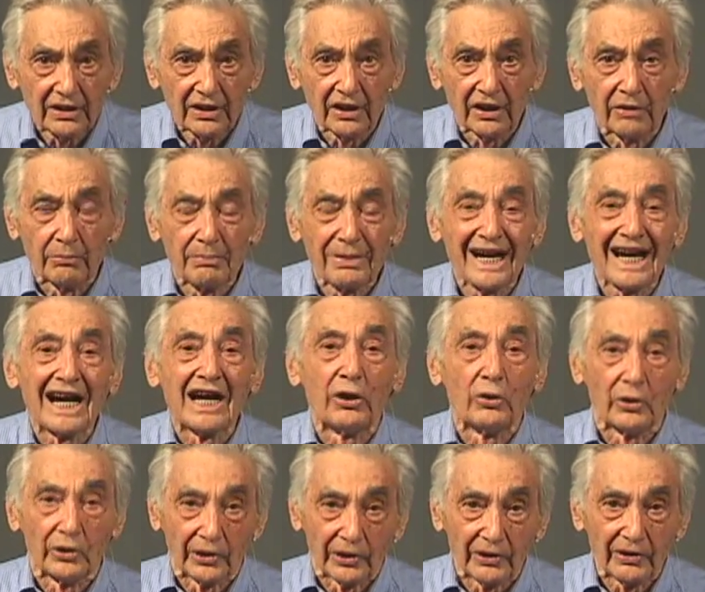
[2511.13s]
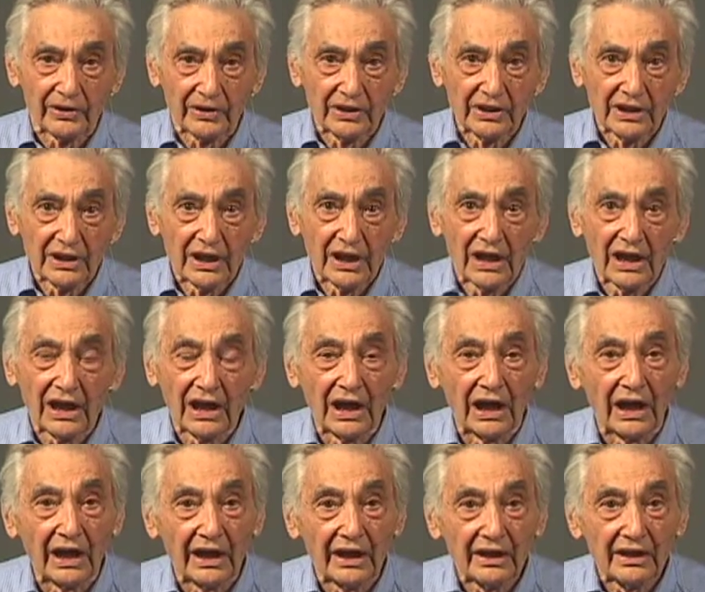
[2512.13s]
a power
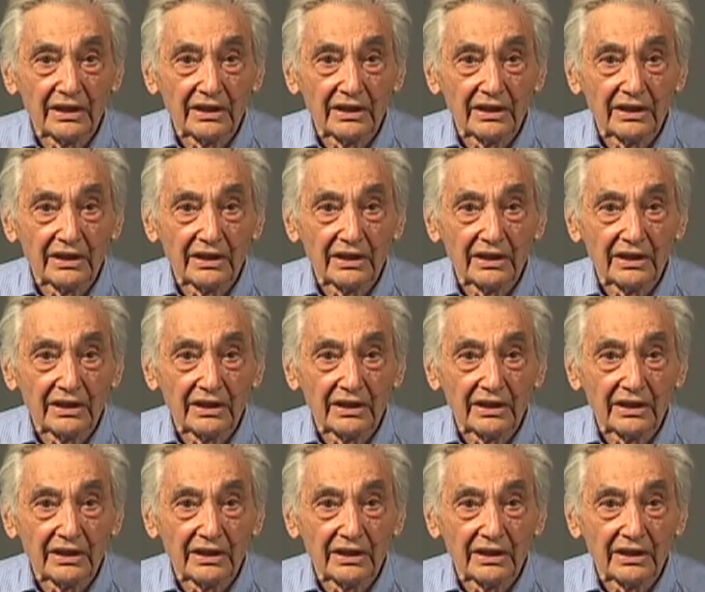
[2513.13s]
uh,